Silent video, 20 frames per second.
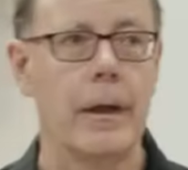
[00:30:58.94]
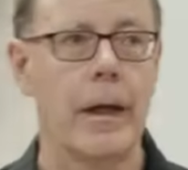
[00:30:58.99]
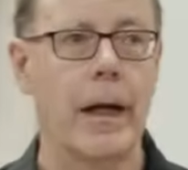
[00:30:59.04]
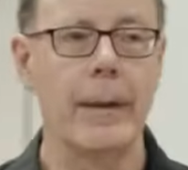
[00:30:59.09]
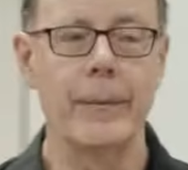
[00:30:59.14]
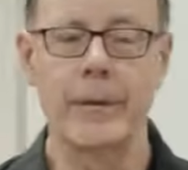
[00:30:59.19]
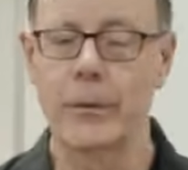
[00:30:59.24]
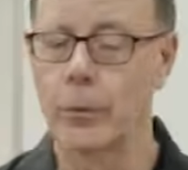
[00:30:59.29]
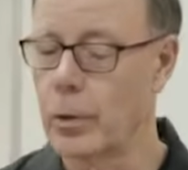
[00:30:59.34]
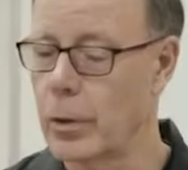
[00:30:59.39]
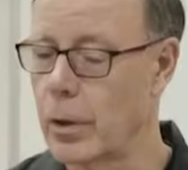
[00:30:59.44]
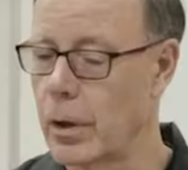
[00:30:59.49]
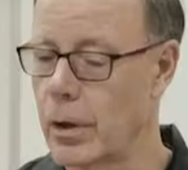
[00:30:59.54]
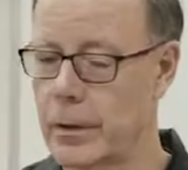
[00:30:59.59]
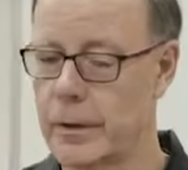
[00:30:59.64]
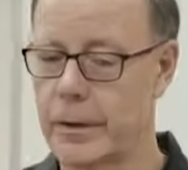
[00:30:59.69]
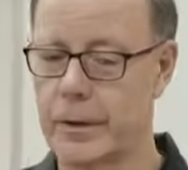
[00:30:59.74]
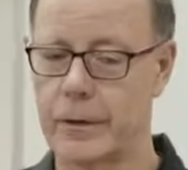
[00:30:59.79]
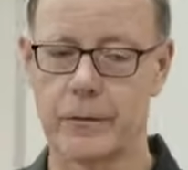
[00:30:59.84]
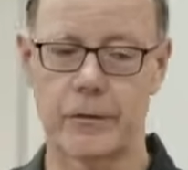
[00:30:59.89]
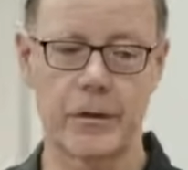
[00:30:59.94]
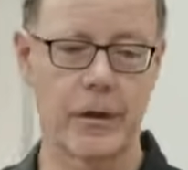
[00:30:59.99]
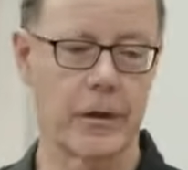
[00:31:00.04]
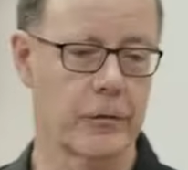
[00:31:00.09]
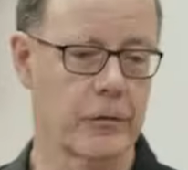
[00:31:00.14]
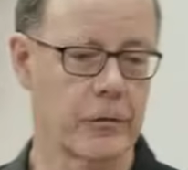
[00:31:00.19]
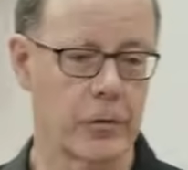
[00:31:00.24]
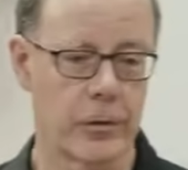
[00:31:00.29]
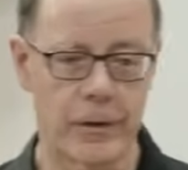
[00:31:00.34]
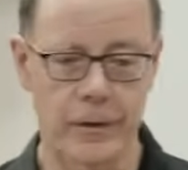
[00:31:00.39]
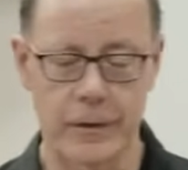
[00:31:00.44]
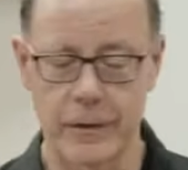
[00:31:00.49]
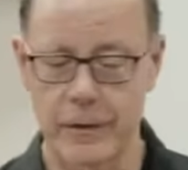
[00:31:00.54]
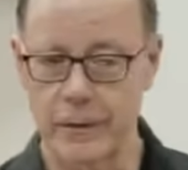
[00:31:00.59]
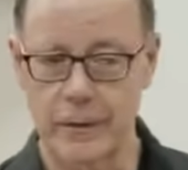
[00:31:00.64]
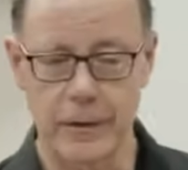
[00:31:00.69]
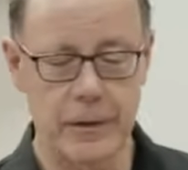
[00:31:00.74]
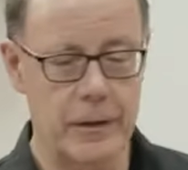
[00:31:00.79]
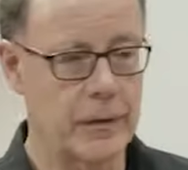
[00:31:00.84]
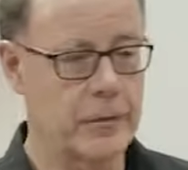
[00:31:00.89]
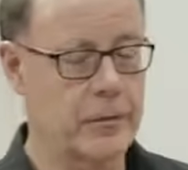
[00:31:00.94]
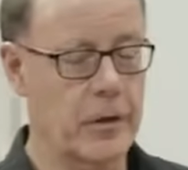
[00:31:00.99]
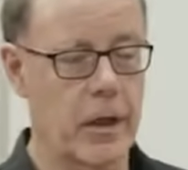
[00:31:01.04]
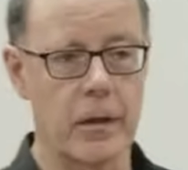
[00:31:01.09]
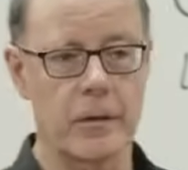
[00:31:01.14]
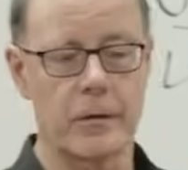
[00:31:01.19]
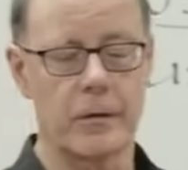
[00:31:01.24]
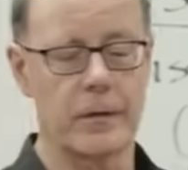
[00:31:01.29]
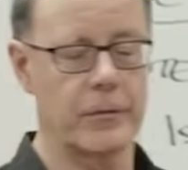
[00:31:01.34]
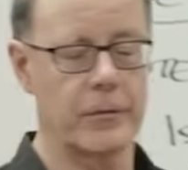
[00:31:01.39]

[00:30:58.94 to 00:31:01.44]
I mean, we're already in territory that it's hard to